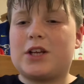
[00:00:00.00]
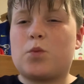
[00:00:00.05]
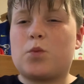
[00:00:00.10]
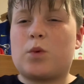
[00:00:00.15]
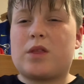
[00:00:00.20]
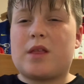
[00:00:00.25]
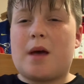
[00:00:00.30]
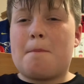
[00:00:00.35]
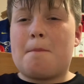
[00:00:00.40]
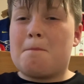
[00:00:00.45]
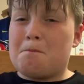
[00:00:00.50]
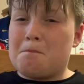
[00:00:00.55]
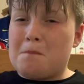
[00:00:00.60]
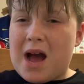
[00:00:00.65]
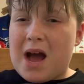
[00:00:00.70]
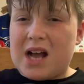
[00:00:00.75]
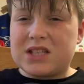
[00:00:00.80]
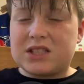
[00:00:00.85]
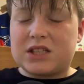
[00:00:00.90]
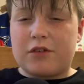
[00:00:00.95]
with a
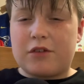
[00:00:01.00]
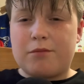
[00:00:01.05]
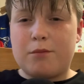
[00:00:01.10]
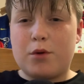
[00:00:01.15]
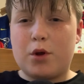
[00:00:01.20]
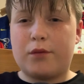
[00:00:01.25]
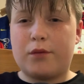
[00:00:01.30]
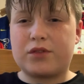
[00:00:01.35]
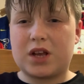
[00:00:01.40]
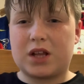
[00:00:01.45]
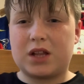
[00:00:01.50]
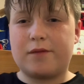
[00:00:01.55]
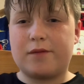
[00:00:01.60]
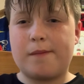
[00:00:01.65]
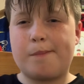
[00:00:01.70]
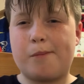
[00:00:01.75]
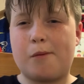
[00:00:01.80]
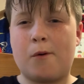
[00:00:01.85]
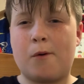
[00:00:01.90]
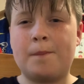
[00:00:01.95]
massive move to
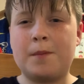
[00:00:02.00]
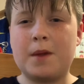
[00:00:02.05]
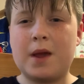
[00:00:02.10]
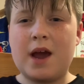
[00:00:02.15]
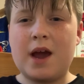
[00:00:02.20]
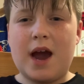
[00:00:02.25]
Liverpool,